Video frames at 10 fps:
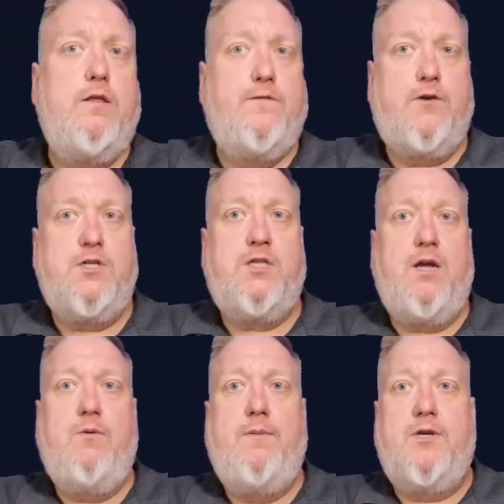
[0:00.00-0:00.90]
The first
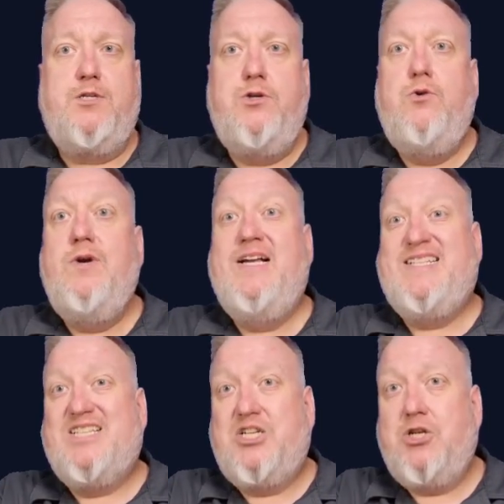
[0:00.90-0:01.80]
thing we must do is
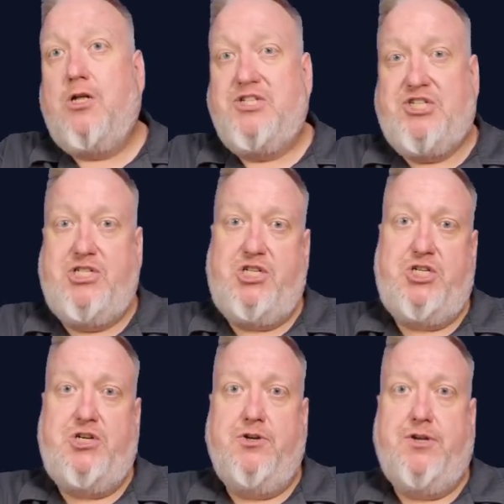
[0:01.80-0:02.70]
install
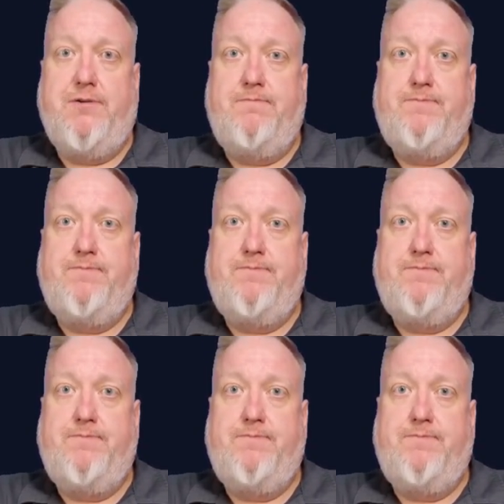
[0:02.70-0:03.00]
ggshield.